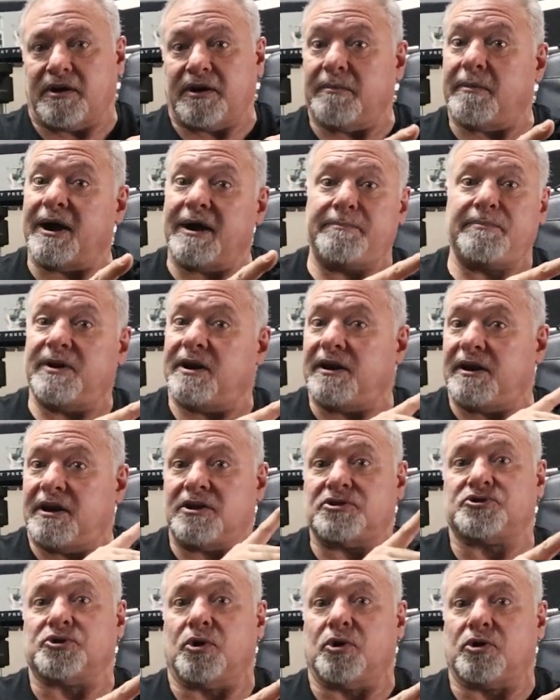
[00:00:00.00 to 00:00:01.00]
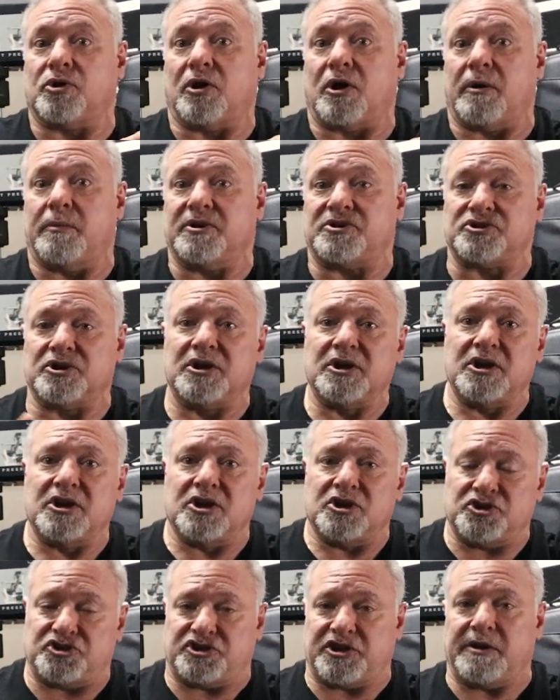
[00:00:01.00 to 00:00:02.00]
In my opinion, it's all garbage.
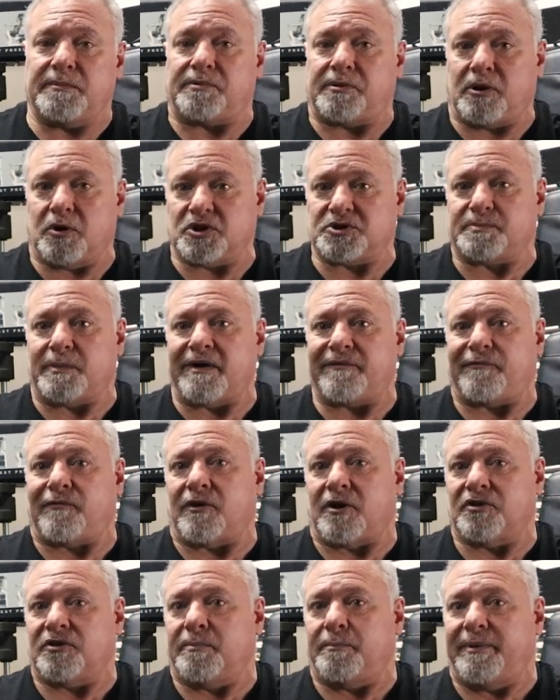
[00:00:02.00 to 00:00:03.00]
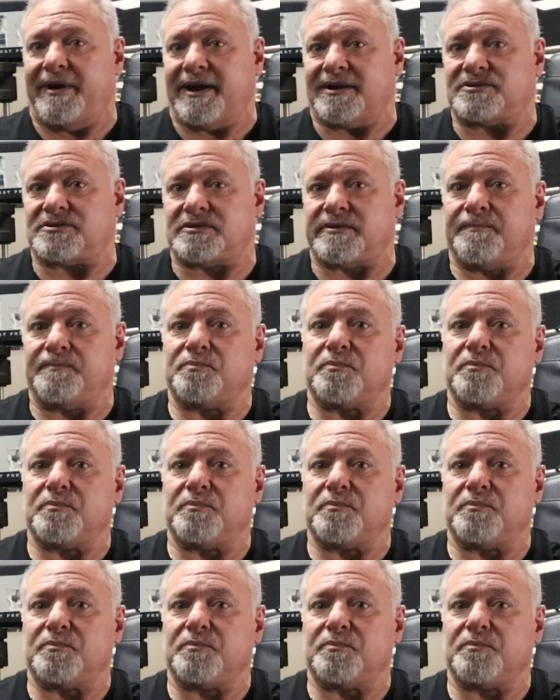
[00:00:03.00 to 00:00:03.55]
GM Pro is by far the best.